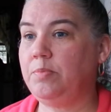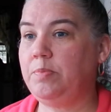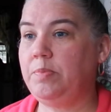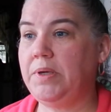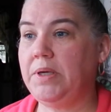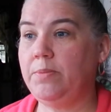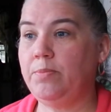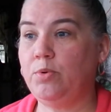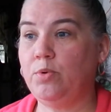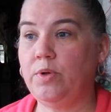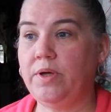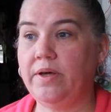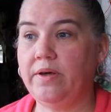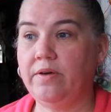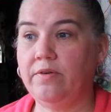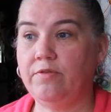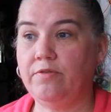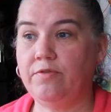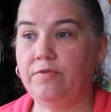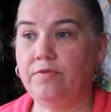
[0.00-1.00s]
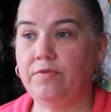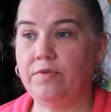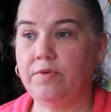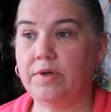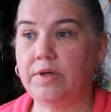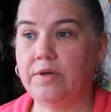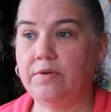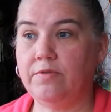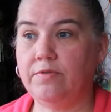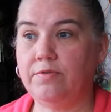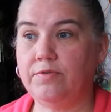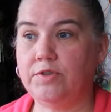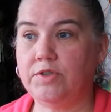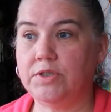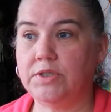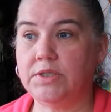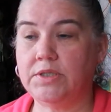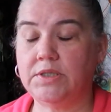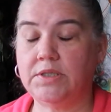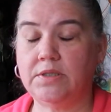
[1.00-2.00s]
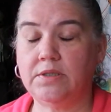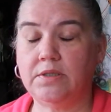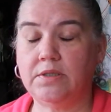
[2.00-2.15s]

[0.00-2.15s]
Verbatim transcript: people have, have just